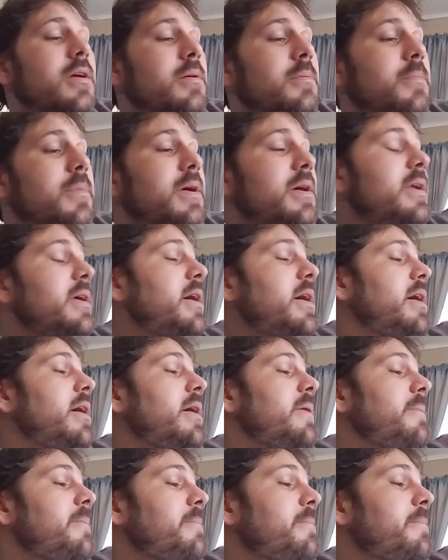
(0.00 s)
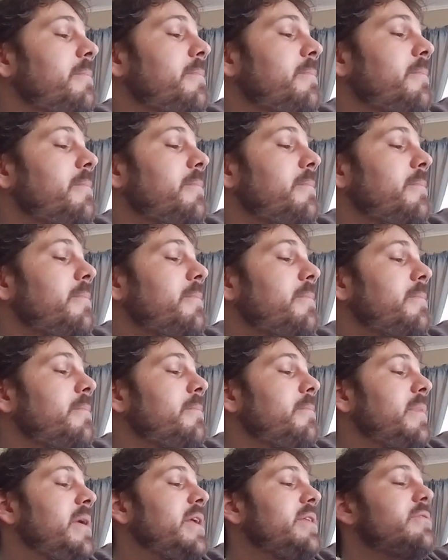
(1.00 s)
But
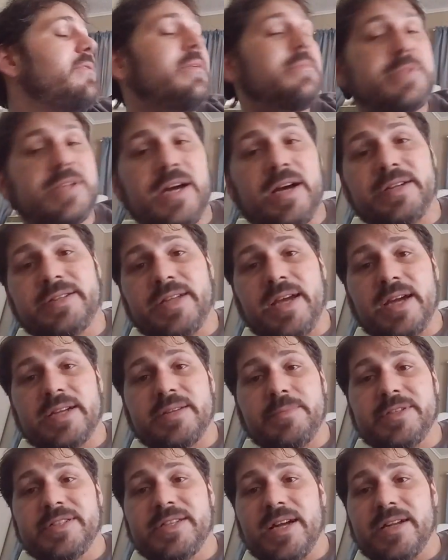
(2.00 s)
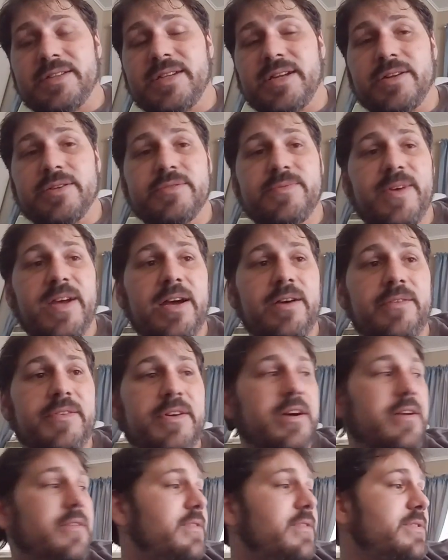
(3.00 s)
Mini Dreams contacted me. He's got a set of his valve
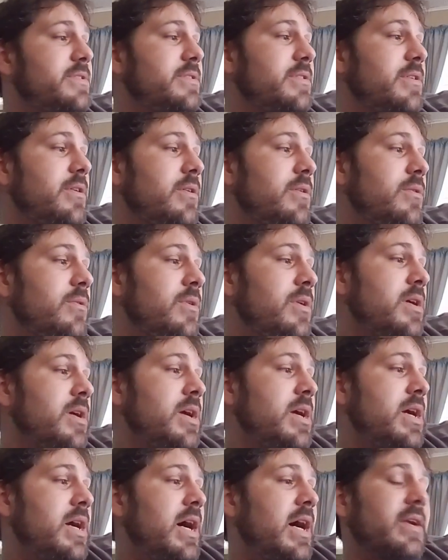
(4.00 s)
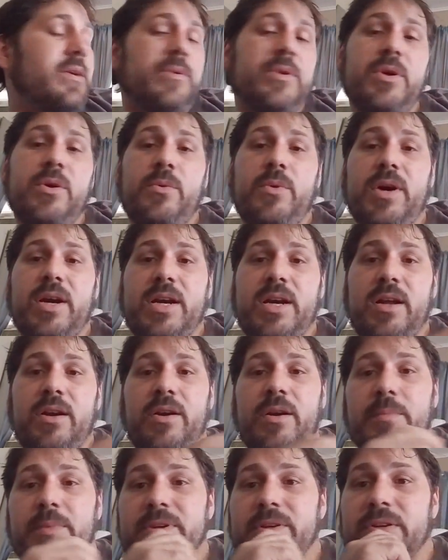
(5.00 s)
covers, so I don't know what color
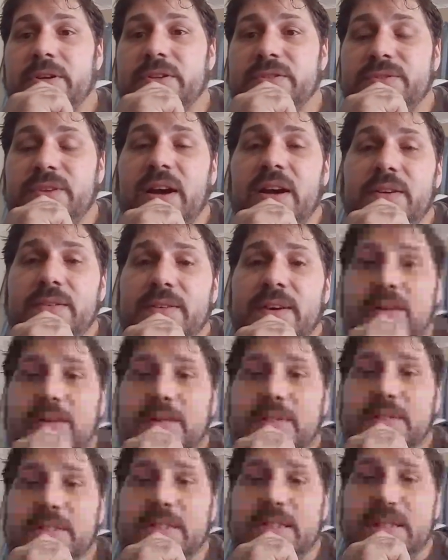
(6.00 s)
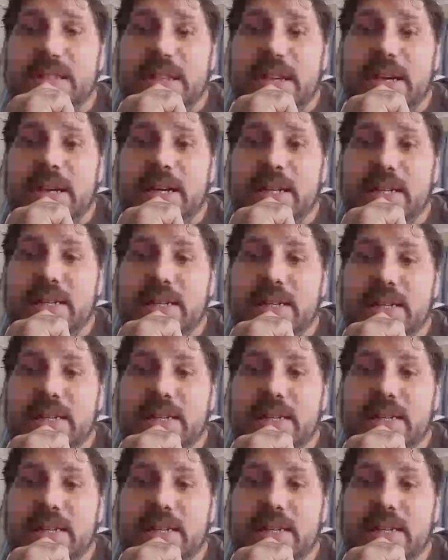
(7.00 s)
I'm gonna do those valve covers in yet.